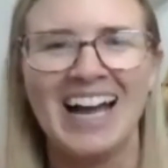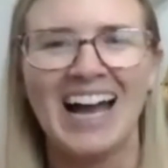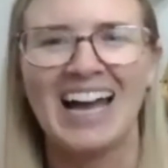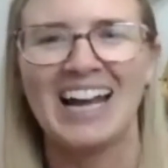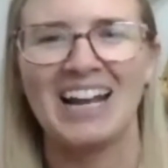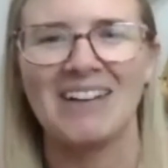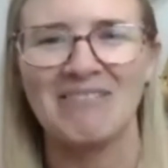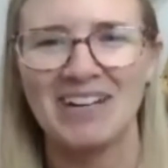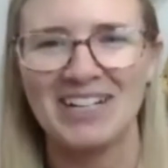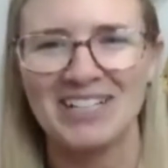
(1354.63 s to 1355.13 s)
and
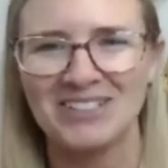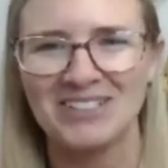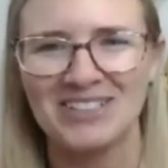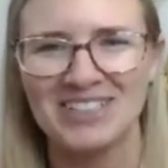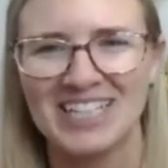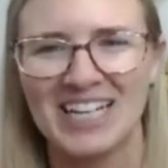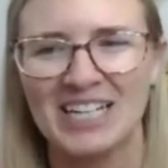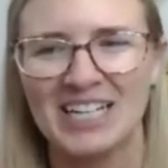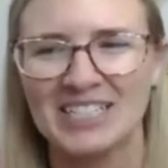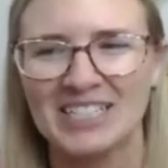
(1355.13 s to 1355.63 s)
I might do it
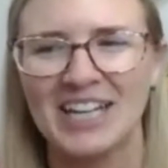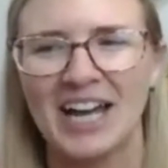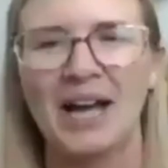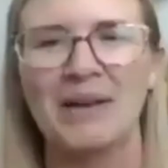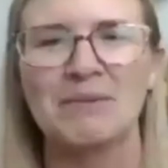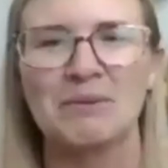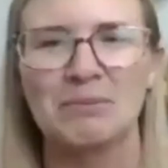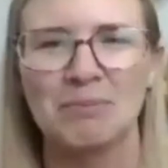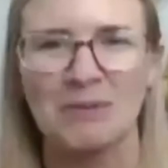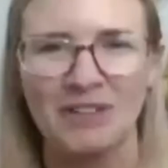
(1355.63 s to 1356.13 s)
10
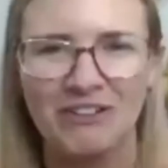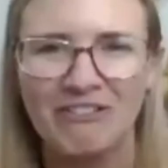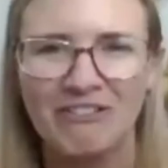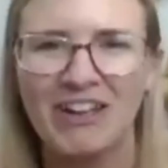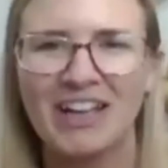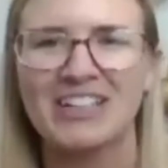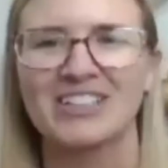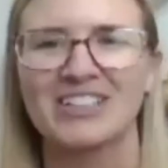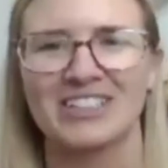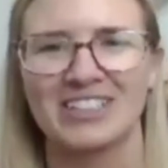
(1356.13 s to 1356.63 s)
times, but
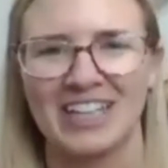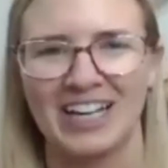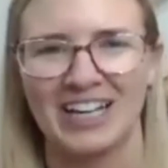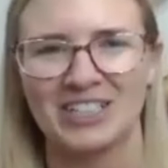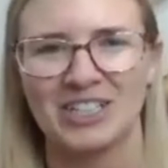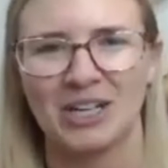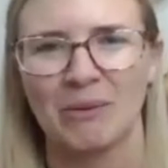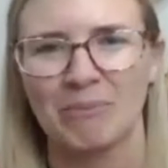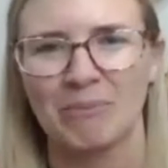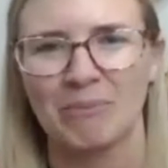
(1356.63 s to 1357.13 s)
eventually I
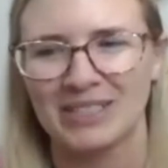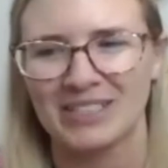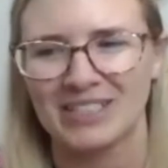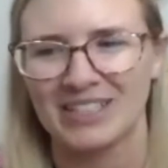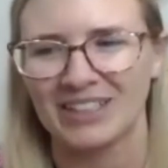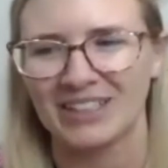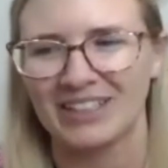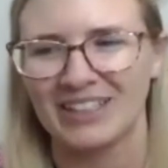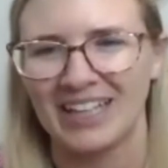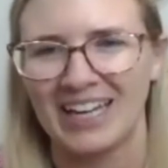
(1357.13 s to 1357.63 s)
jump into
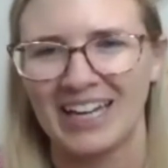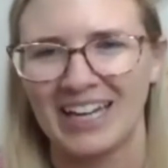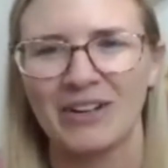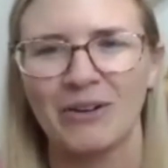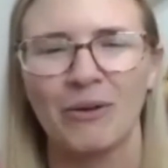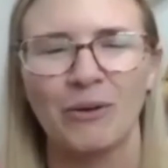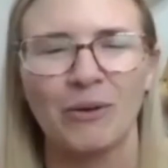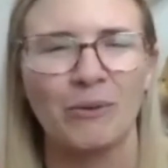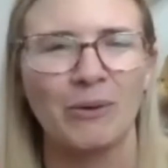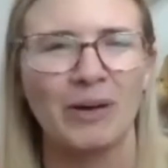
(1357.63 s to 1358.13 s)
the lake
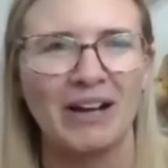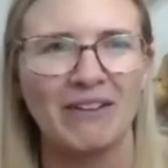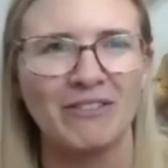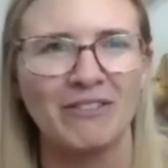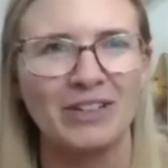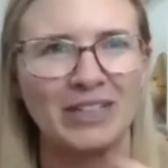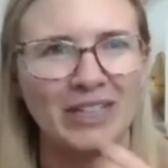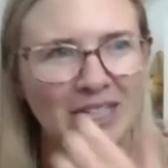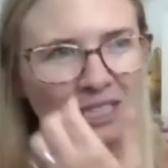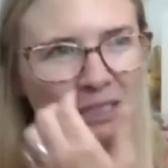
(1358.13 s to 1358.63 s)
or
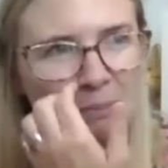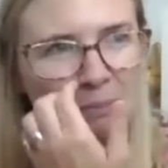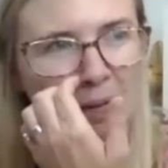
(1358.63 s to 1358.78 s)
whatever it is.